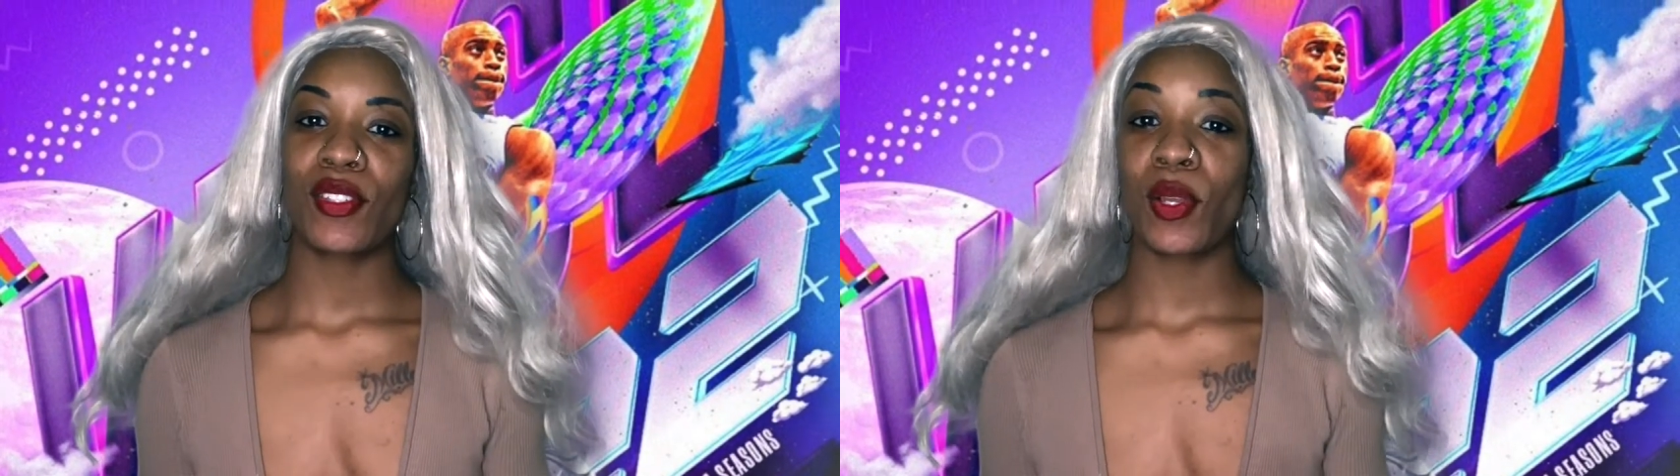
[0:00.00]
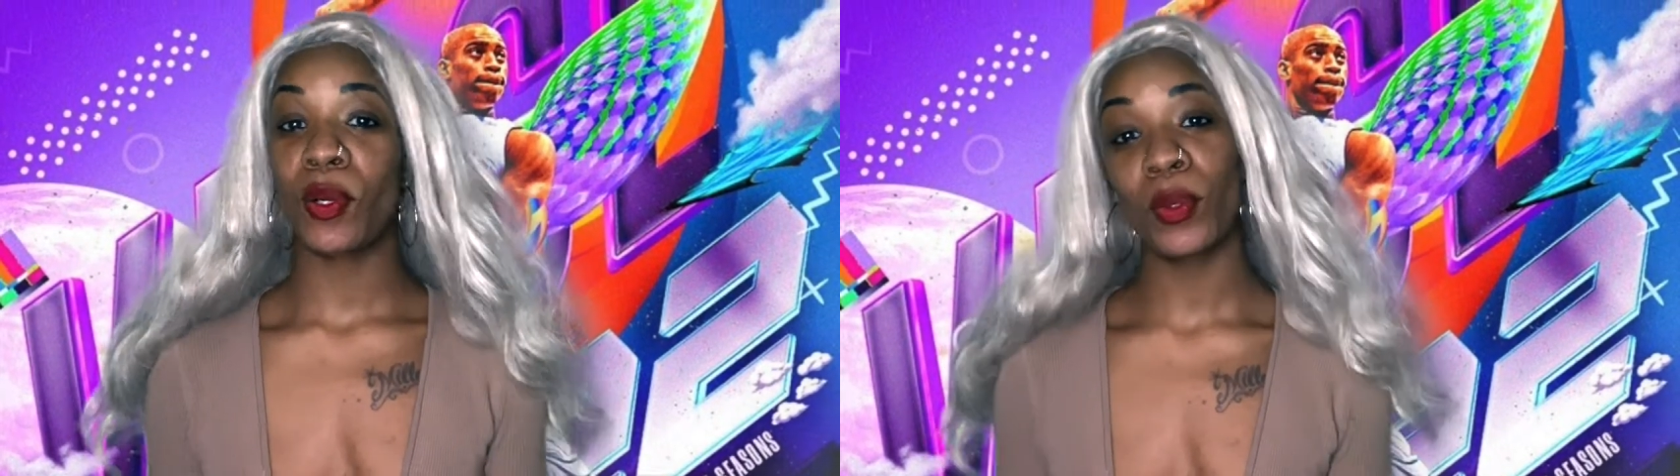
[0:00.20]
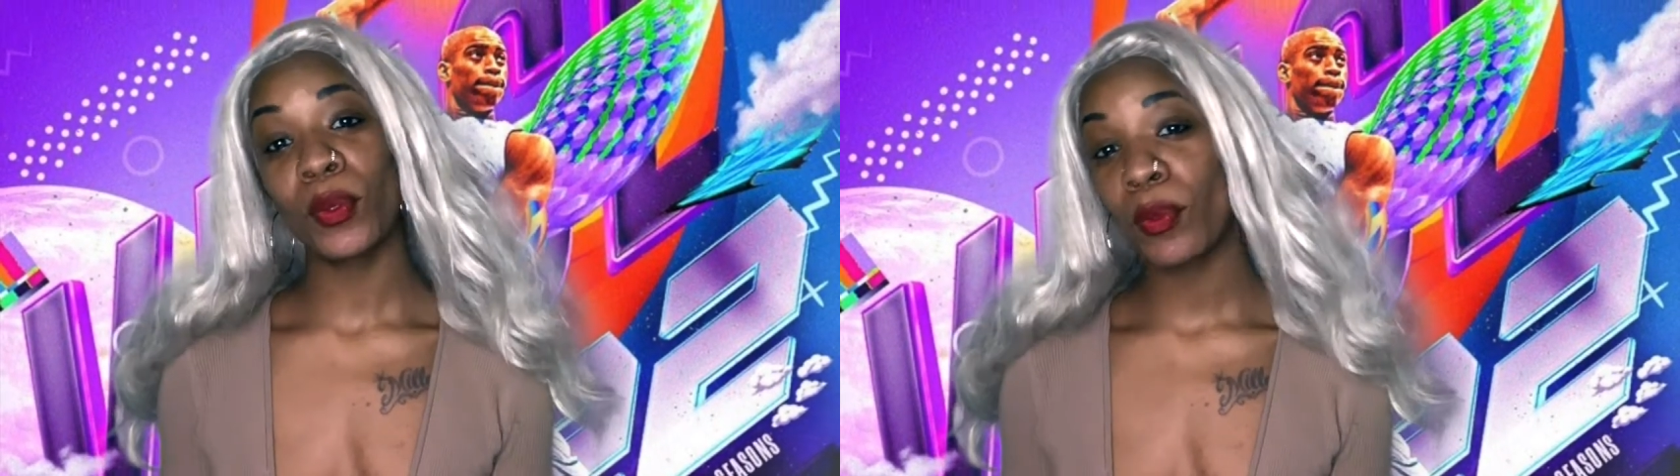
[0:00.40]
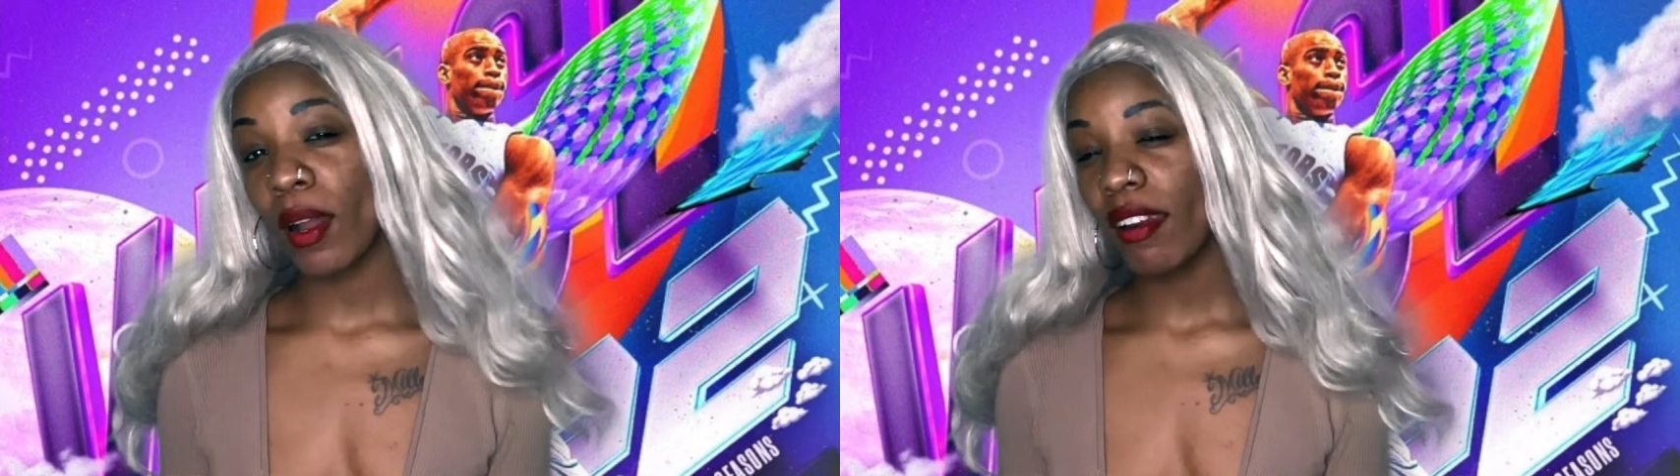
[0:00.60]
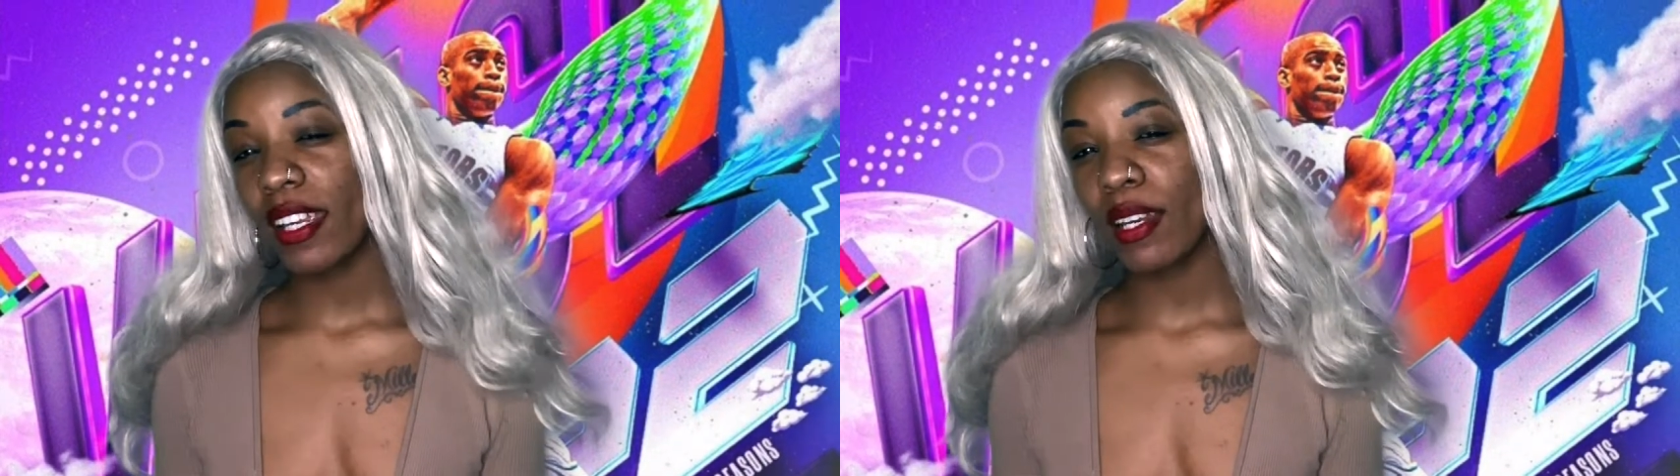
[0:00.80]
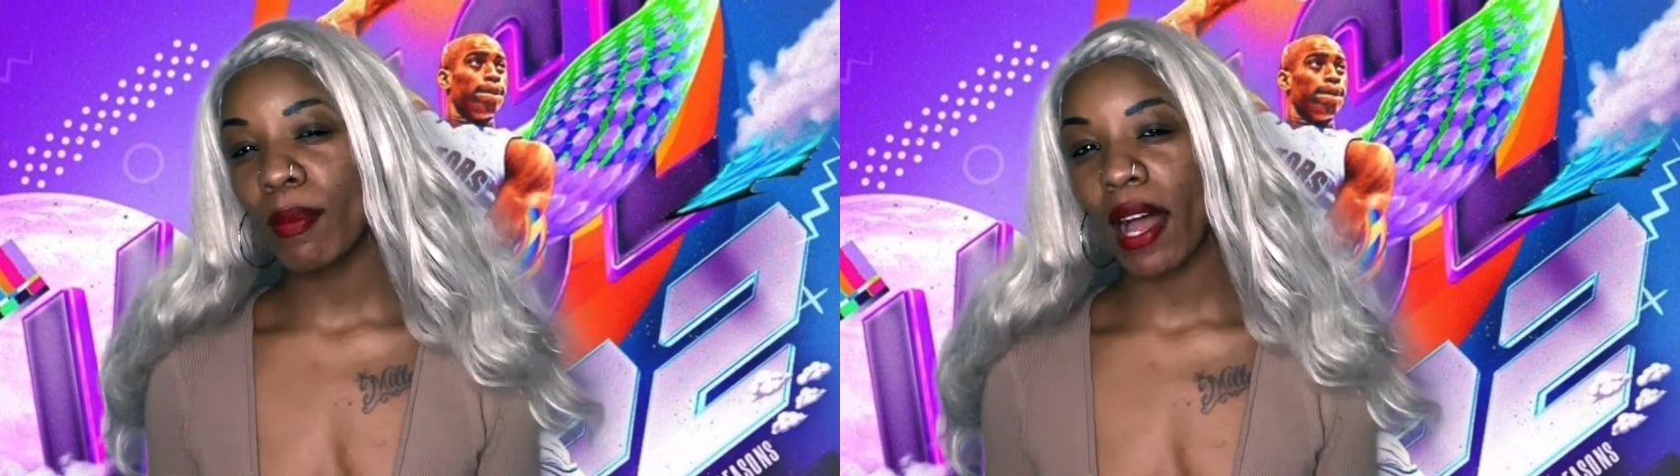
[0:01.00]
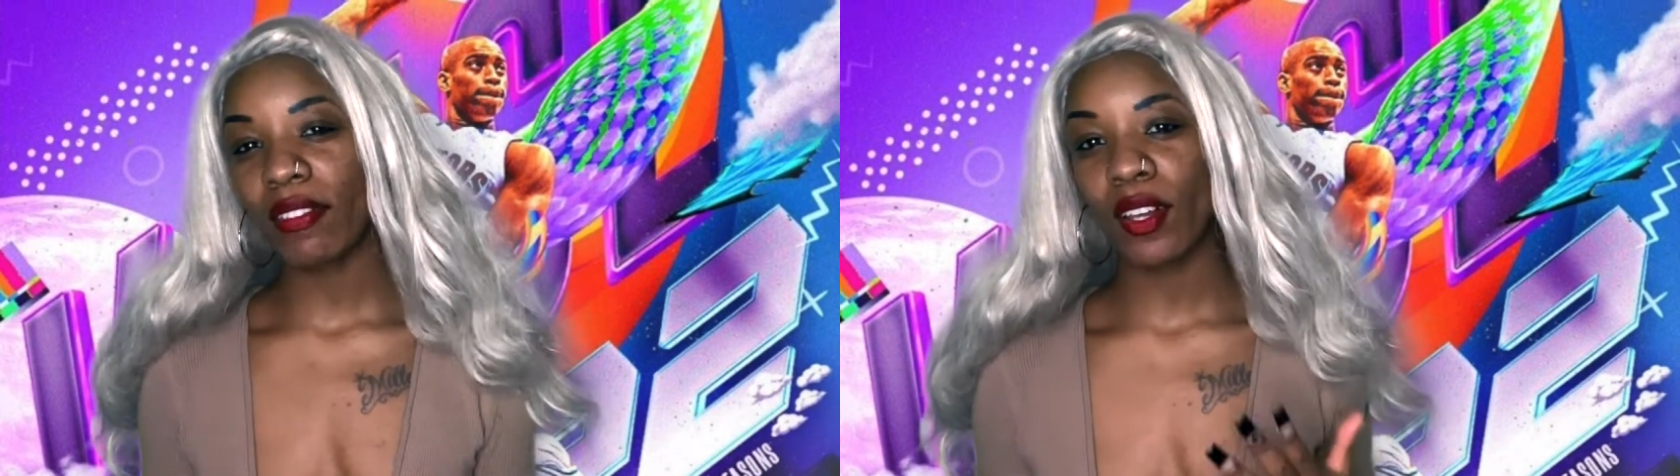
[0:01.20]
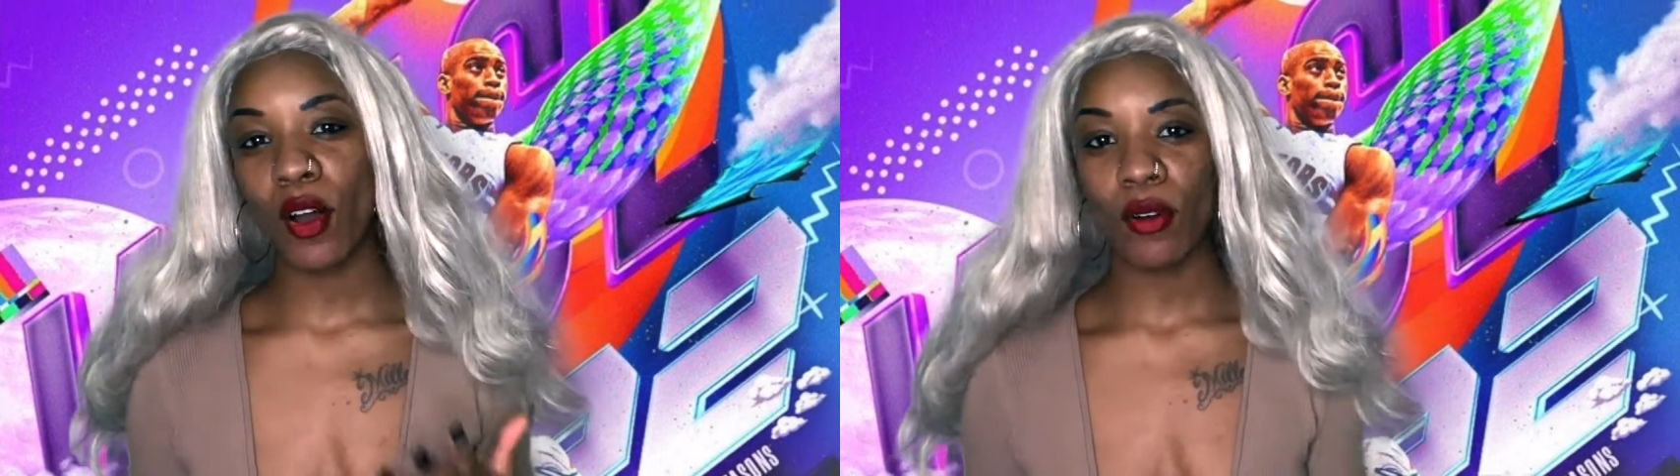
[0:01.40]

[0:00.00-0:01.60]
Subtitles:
too worried about the